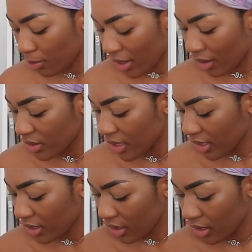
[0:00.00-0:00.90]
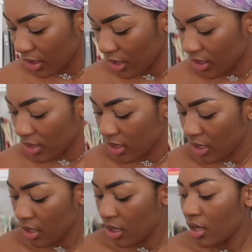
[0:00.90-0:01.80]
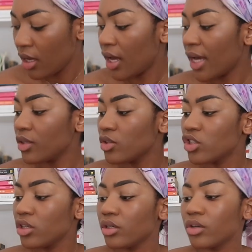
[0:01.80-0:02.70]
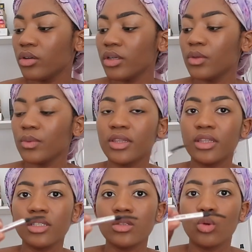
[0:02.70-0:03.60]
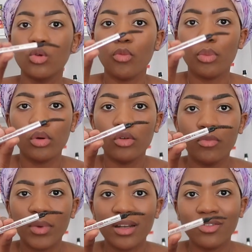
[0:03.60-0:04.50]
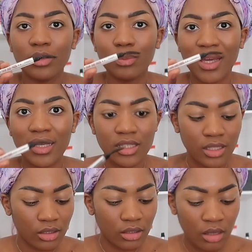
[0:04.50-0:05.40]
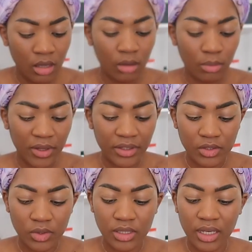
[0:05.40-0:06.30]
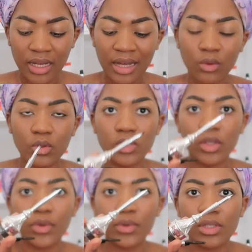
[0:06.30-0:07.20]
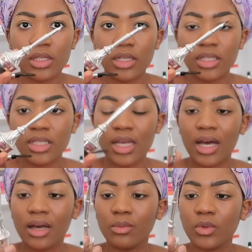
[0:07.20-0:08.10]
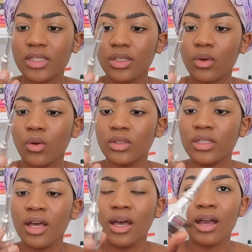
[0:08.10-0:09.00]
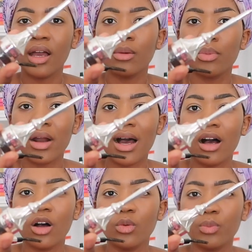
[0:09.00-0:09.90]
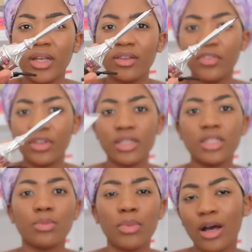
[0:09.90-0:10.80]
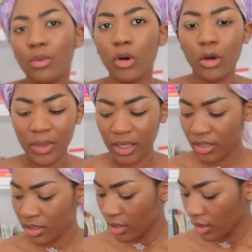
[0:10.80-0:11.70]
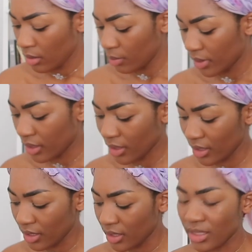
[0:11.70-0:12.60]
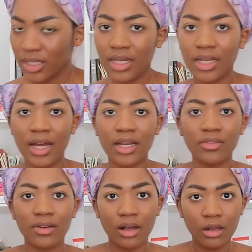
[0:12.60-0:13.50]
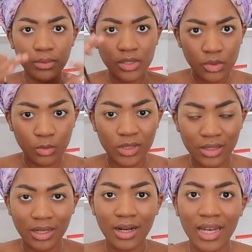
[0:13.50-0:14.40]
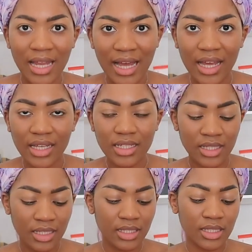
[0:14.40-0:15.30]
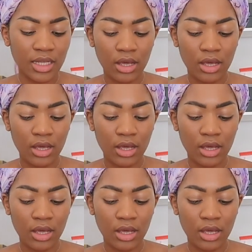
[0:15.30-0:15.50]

brow technique is I usually go in with this Goof Proof Benefit pencil, but today I also use this what's it called, Cabrow Benefit brow pomade, because it kind of helped with the glide since